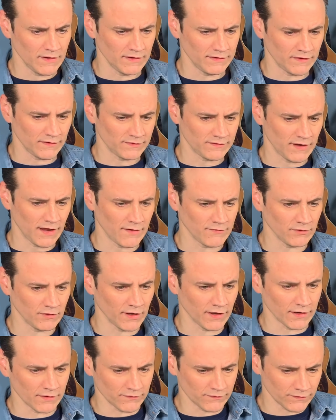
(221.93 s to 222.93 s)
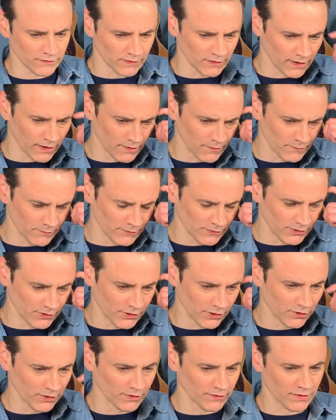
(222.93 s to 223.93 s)
it doesn't have a lot of
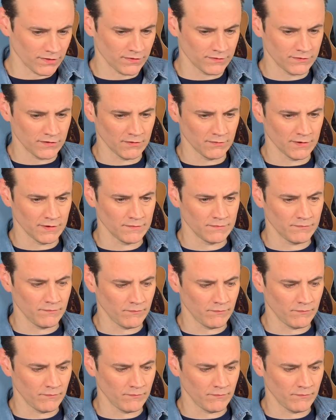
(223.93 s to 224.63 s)
girth to it.